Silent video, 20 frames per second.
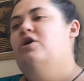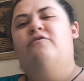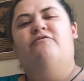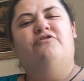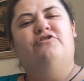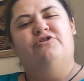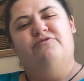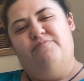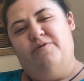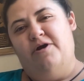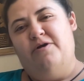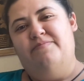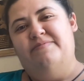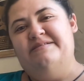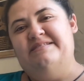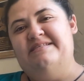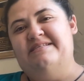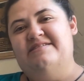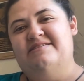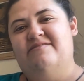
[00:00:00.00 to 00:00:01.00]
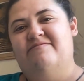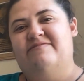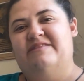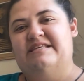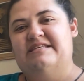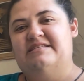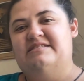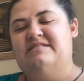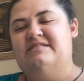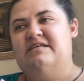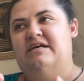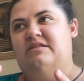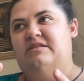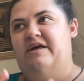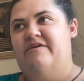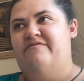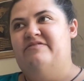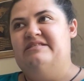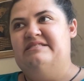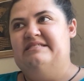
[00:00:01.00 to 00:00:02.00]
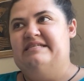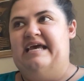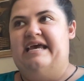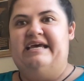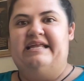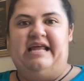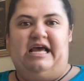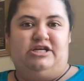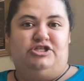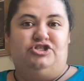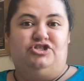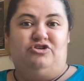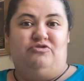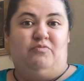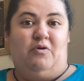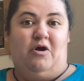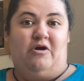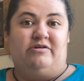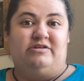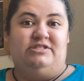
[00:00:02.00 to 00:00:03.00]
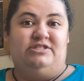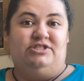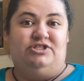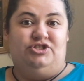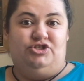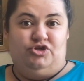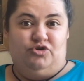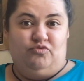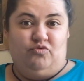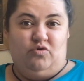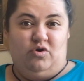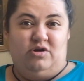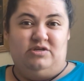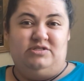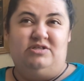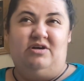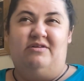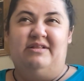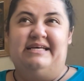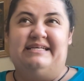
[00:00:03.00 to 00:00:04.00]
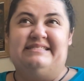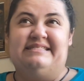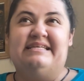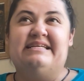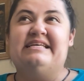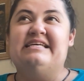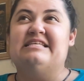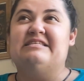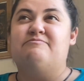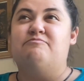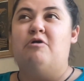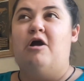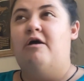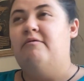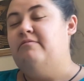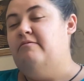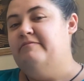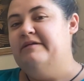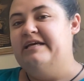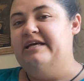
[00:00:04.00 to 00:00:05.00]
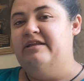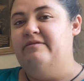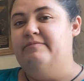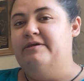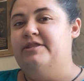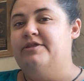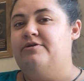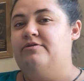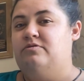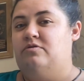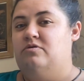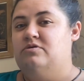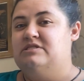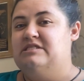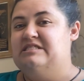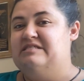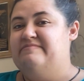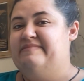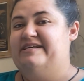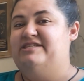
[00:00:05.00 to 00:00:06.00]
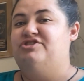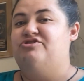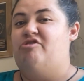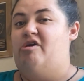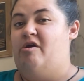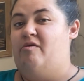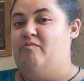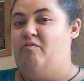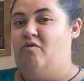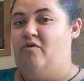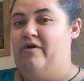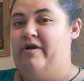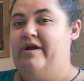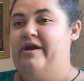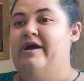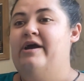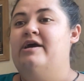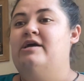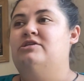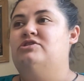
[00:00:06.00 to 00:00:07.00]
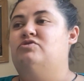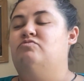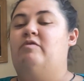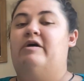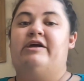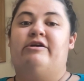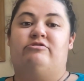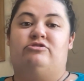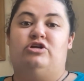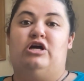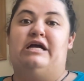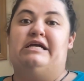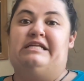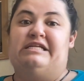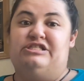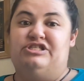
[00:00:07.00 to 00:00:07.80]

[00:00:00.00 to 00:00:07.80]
For the purposes of this 11-day national parks tour, Salt Lake City is probably going to be the closest major airport to what you're trying to